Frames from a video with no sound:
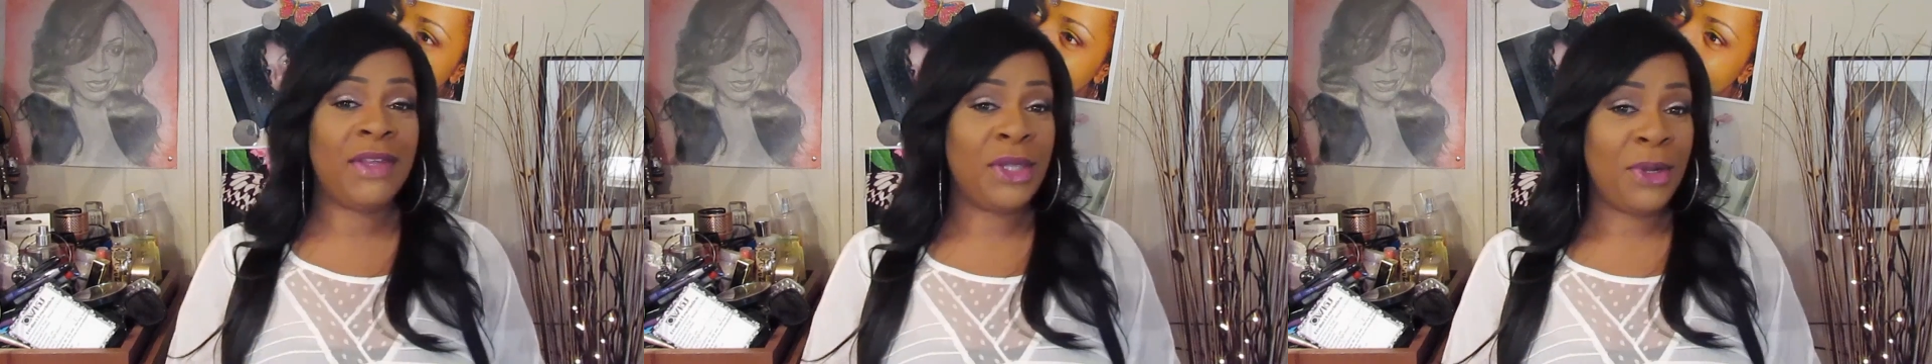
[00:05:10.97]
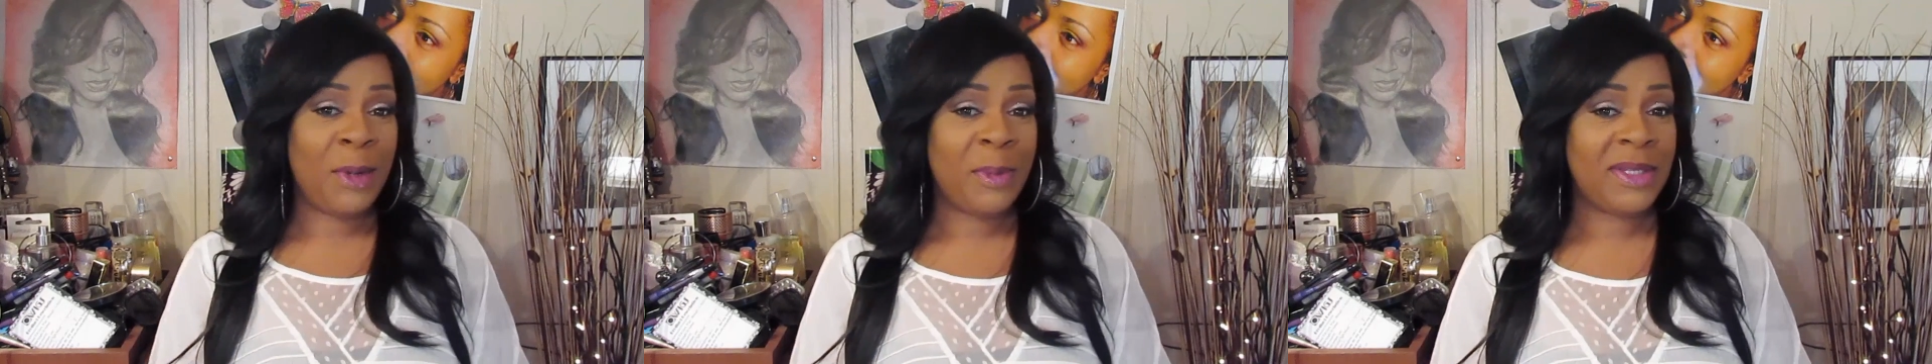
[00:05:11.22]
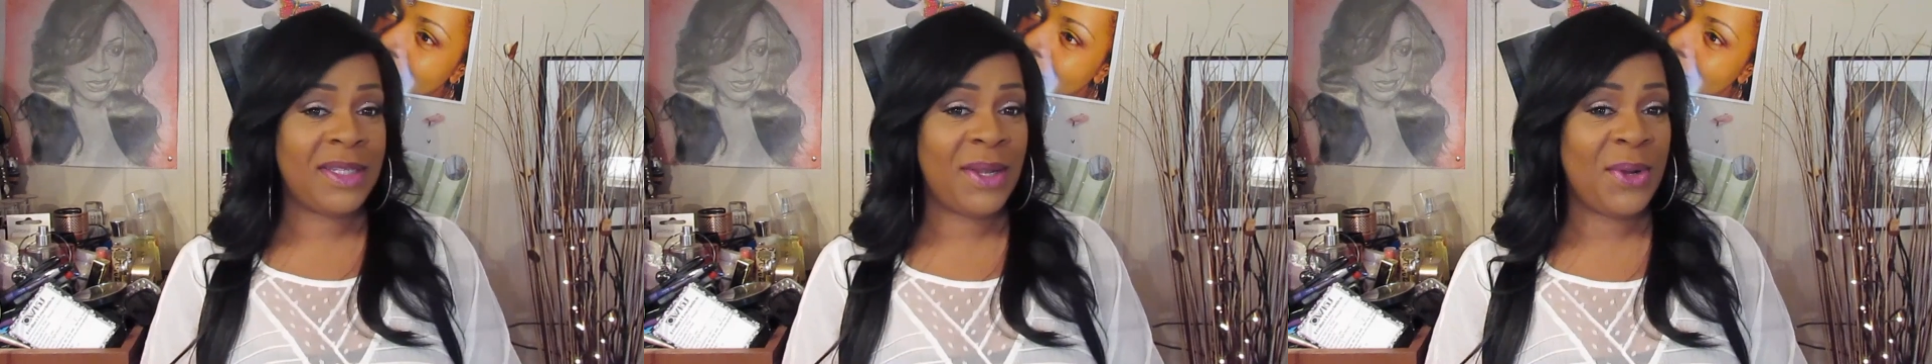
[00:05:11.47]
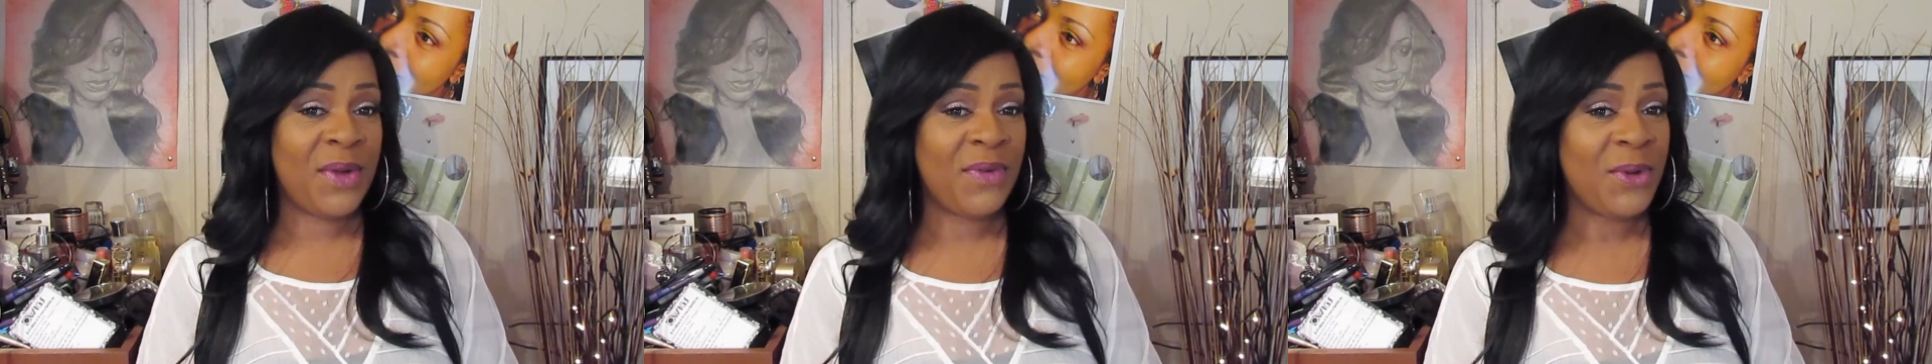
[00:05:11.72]
a
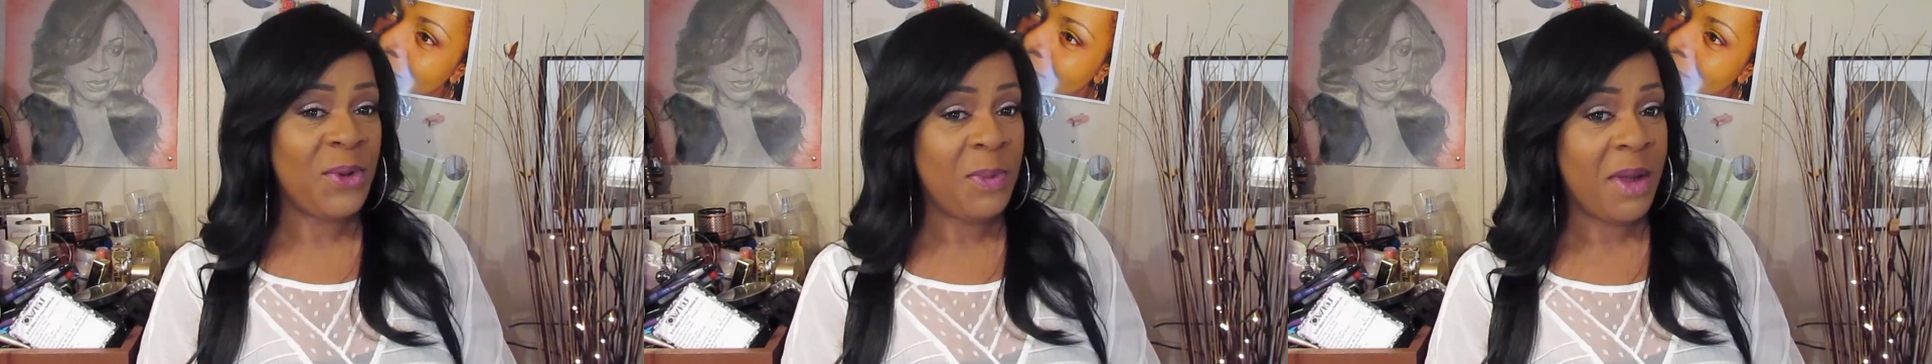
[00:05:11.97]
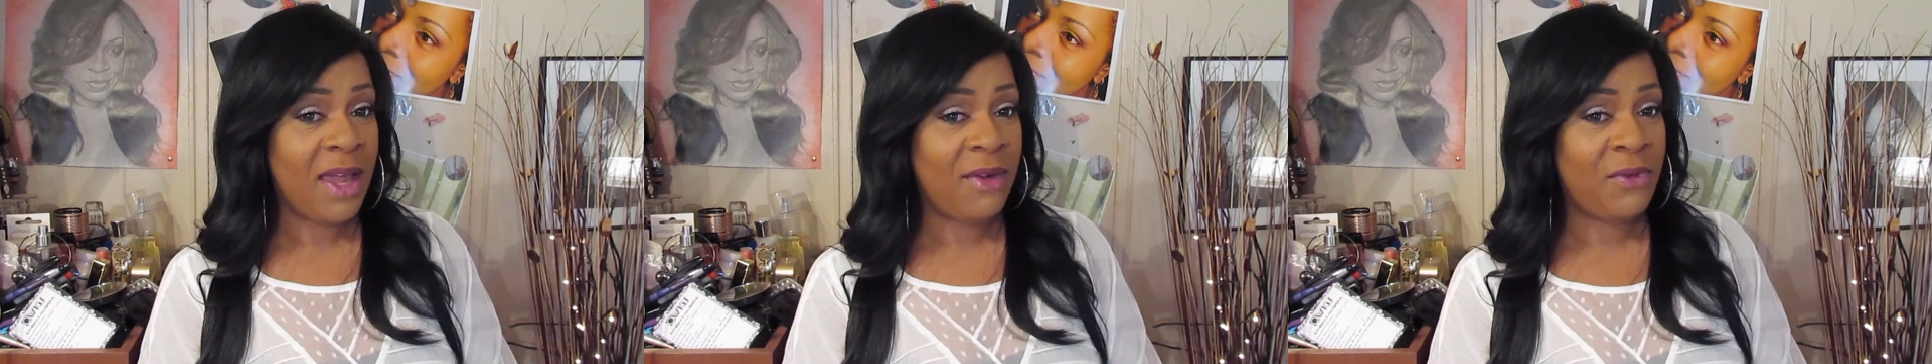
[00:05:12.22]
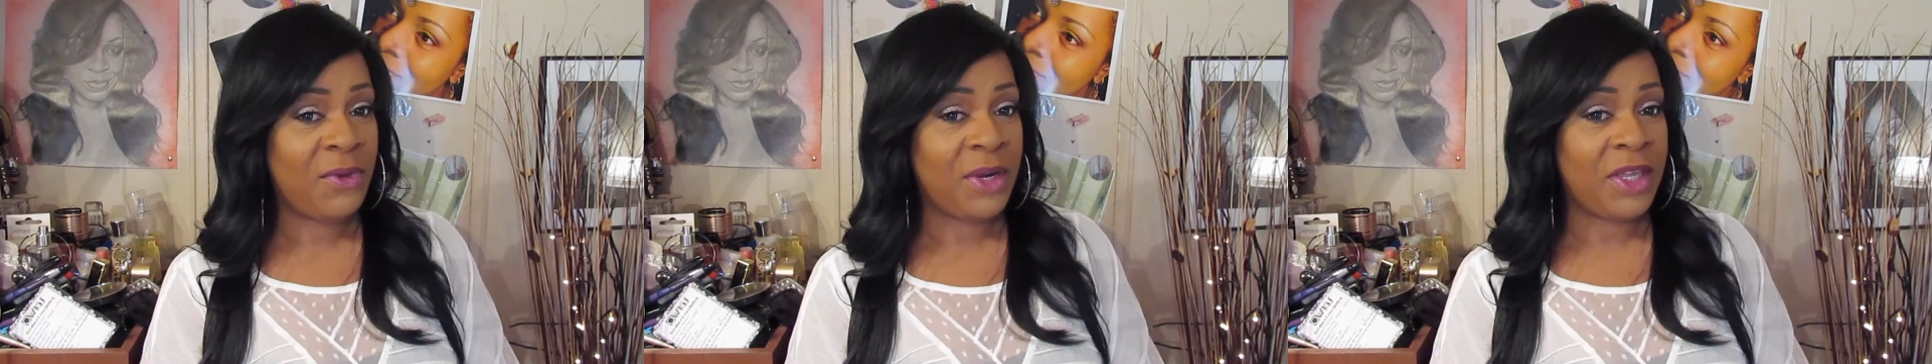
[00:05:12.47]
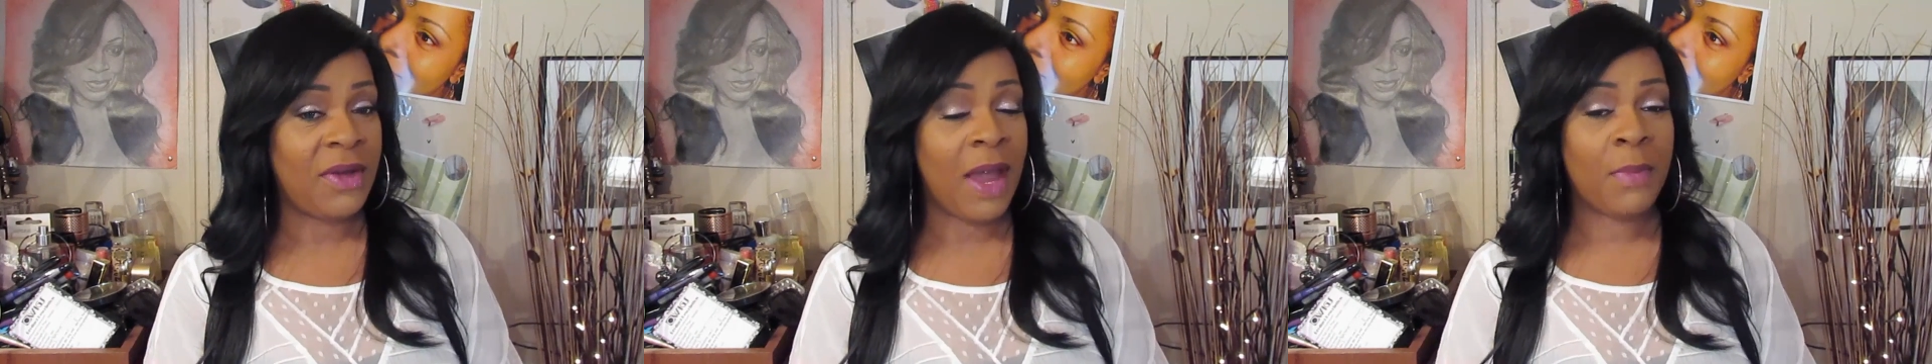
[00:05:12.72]
30% off coupon for you.